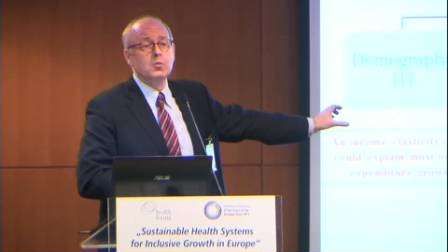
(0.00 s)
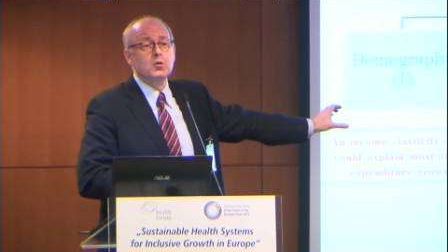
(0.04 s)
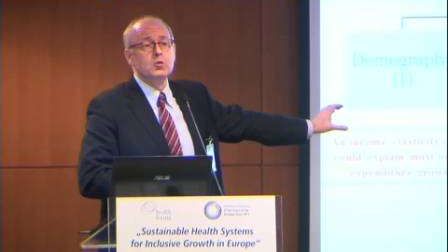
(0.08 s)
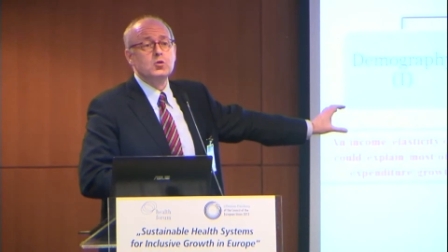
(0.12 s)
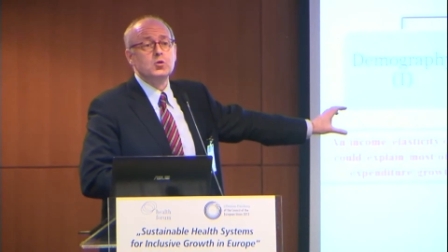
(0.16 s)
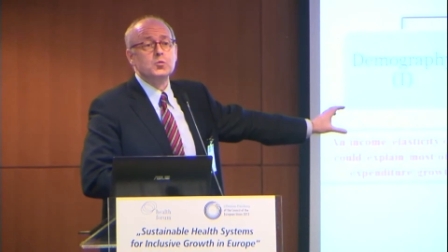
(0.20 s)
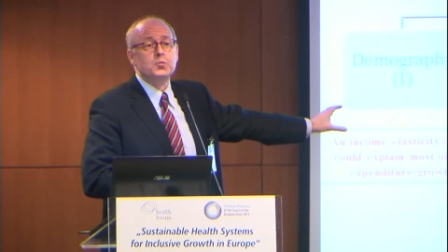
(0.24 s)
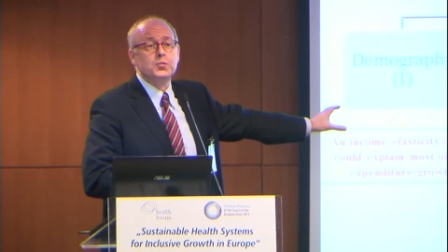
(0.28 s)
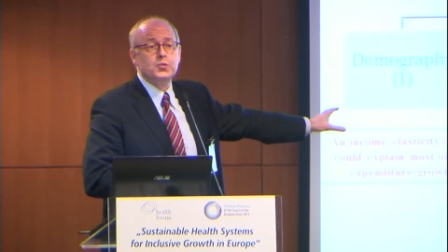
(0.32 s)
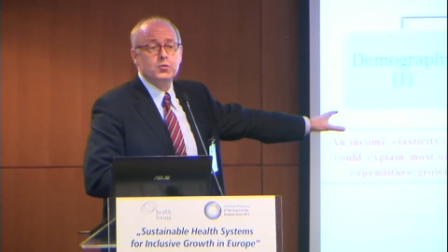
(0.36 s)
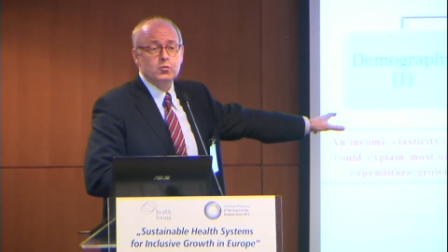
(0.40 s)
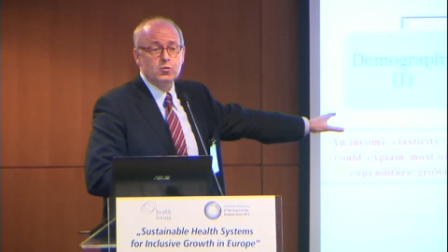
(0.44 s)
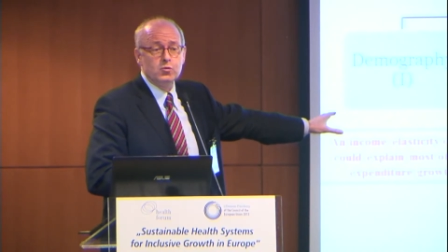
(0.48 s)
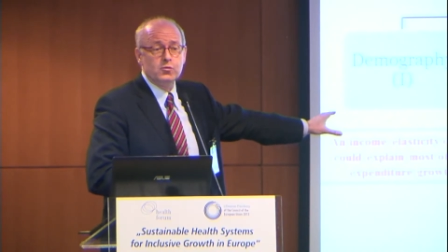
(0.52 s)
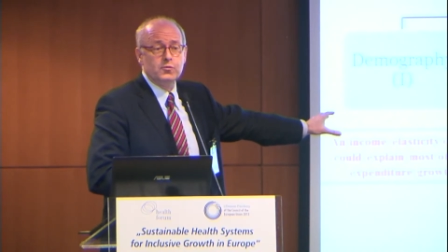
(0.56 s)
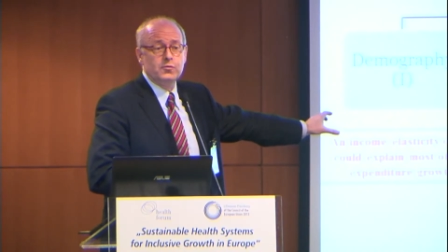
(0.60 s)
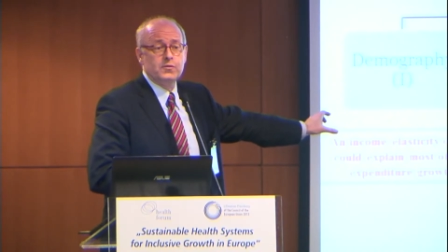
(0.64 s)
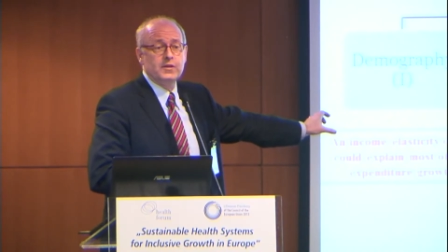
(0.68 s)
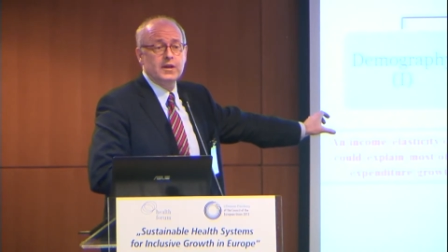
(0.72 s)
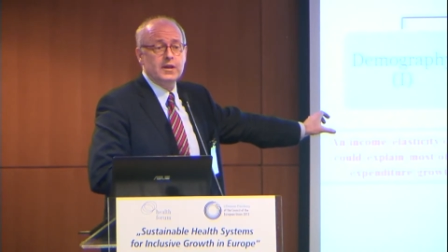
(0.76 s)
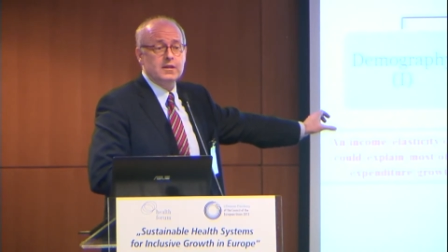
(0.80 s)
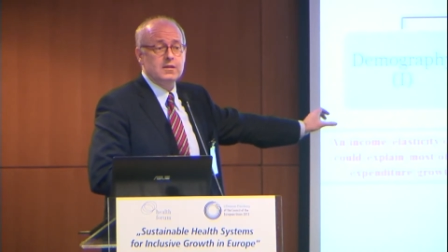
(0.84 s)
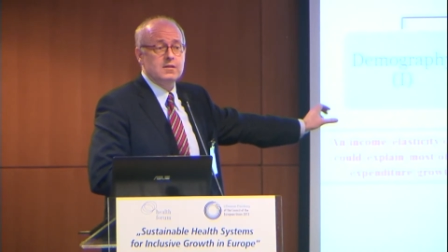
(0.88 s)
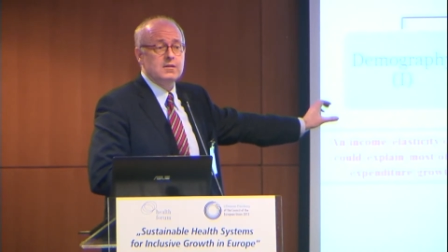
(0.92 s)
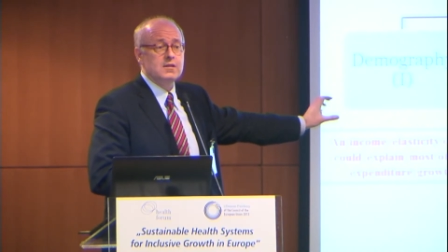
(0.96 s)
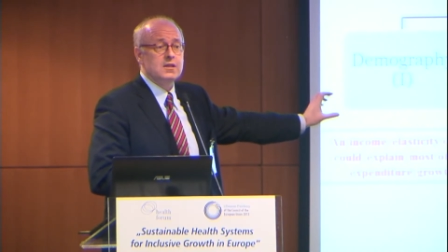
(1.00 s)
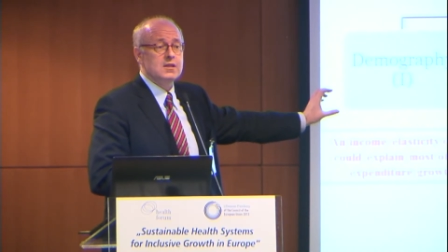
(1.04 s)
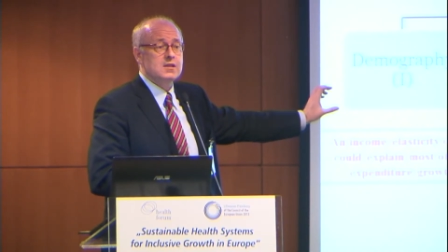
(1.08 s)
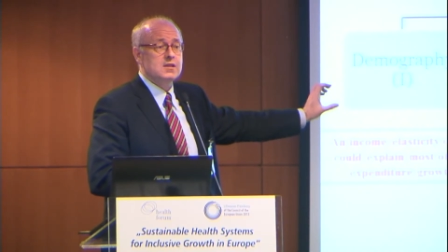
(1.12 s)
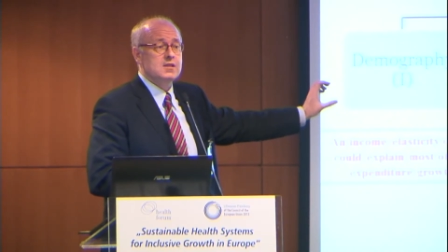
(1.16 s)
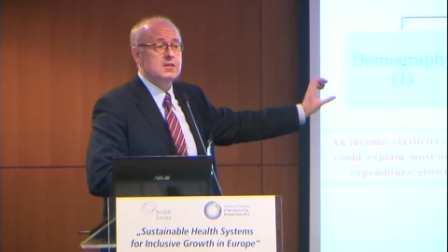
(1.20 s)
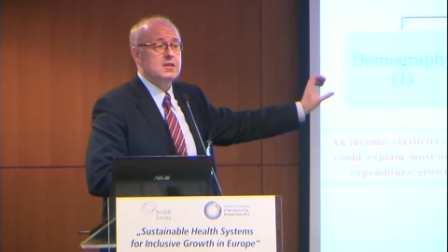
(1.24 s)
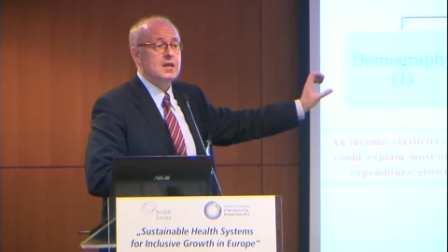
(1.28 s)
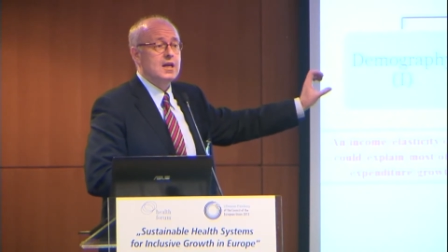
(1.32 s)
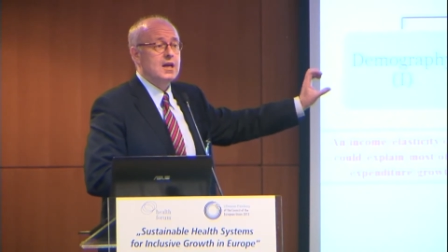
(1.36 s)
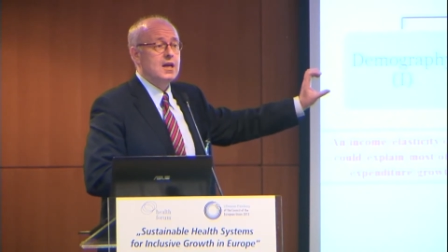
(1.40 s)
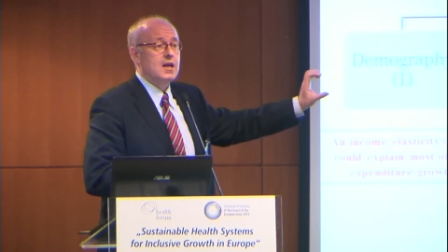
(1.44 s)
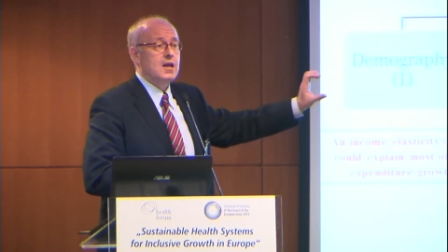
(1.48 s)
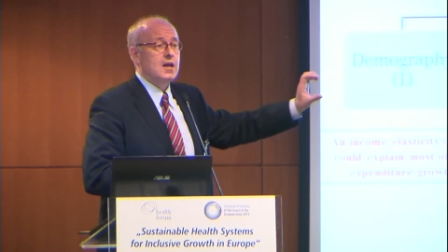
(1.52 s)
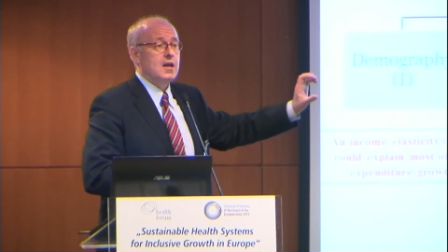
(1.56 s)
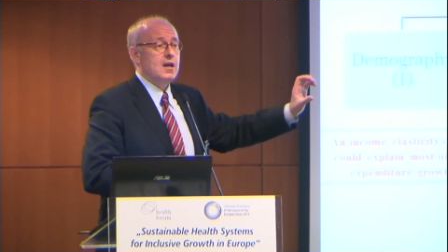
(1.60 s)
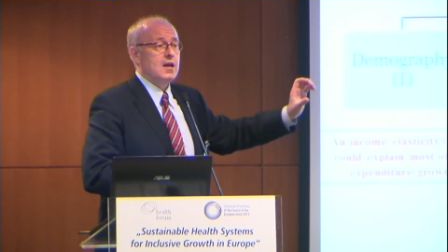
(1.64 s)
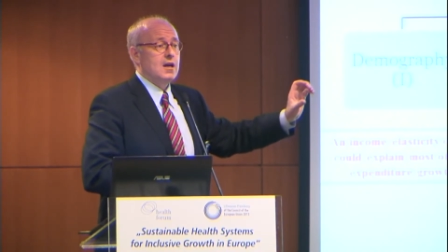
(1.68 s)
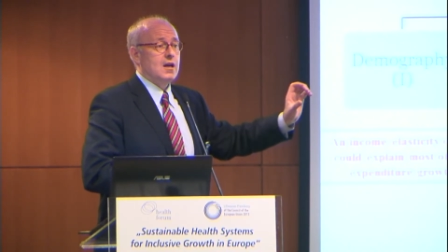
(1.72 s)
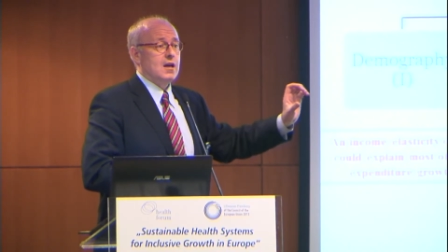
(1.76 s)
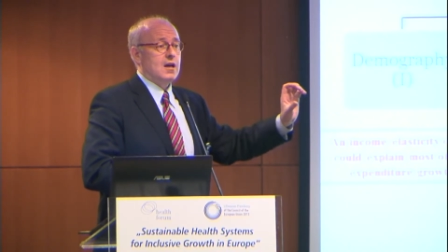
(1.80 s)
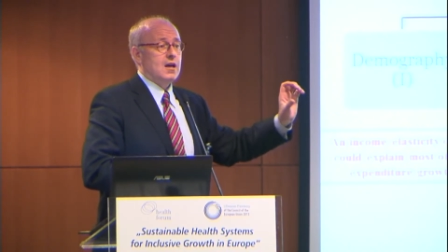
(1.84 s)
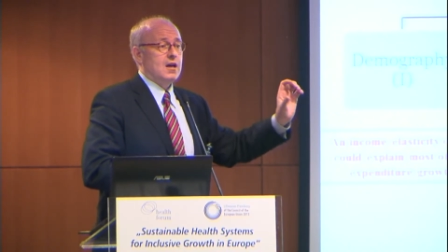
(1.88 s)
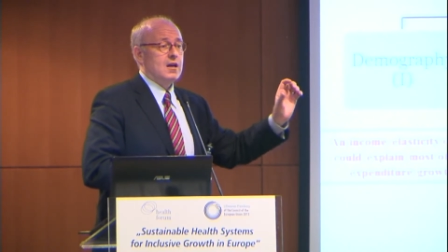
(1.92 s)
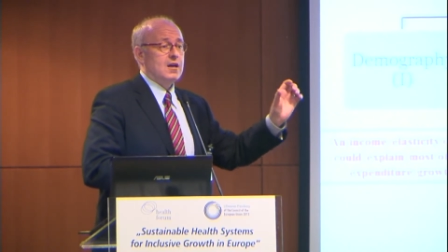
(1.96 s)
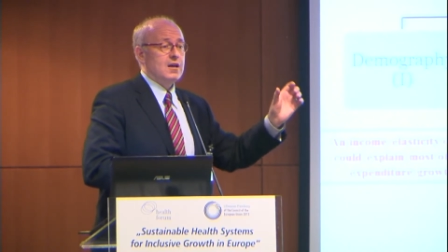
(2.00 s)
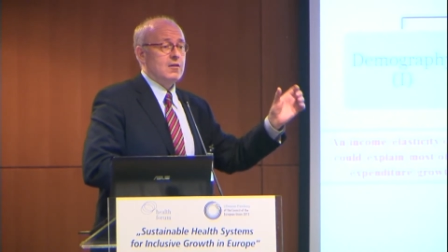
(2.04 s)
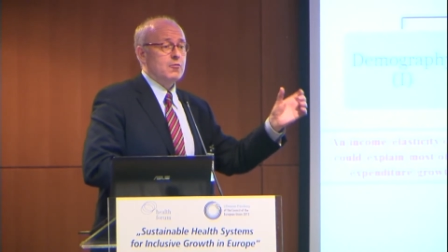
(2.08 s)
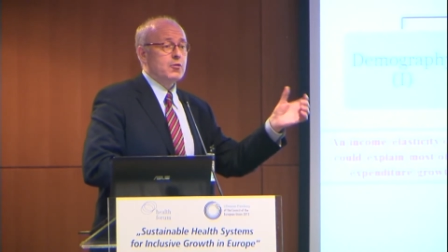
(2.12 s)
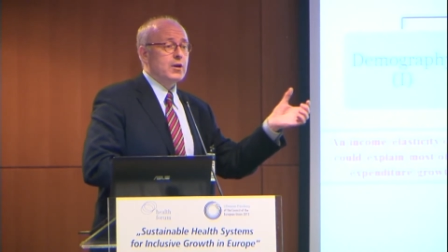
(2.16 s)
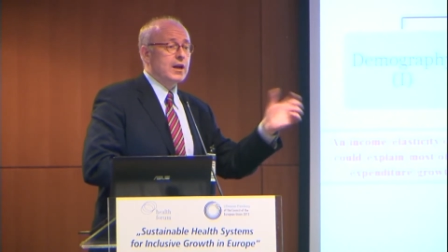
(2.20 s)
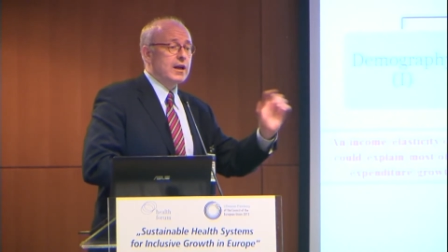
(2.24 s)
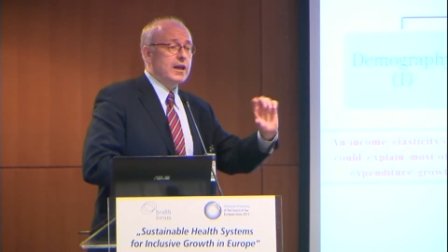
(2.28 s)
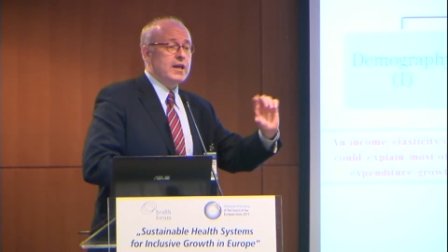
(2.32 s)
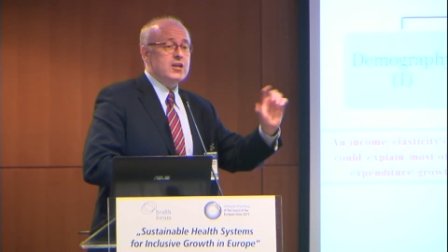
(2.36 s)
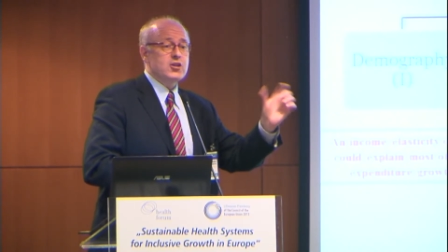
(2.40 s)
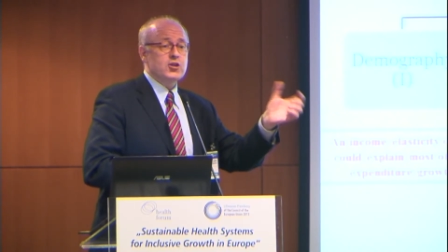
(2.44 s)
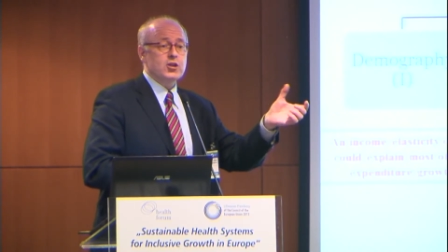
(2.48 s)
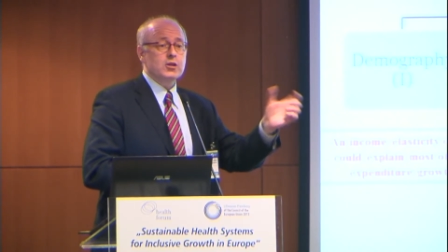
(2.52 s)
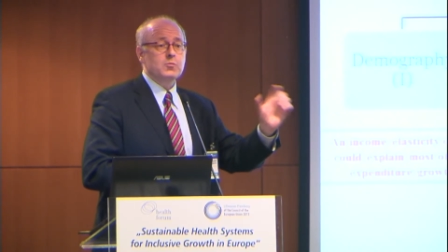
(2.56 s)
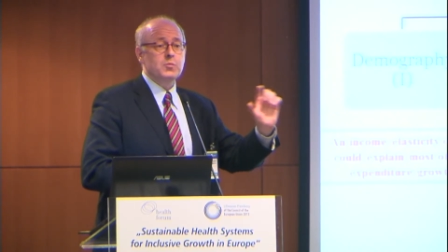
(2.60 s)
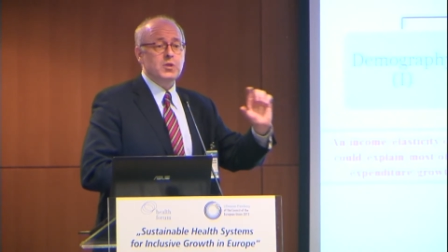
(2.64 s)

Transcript: to prove that this relation